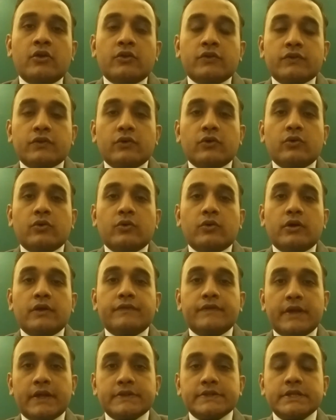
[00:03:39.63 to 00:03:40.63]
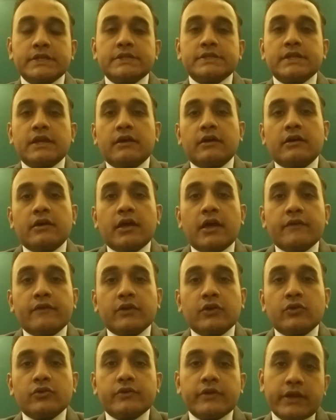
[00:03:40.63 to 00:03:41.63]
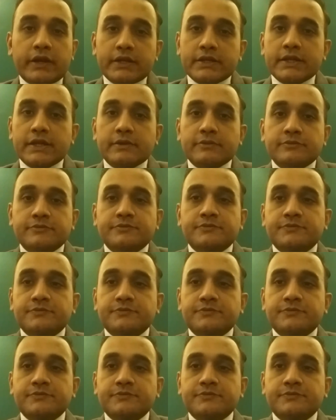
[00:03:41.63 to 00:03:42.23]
So that's it. Have a good trading day.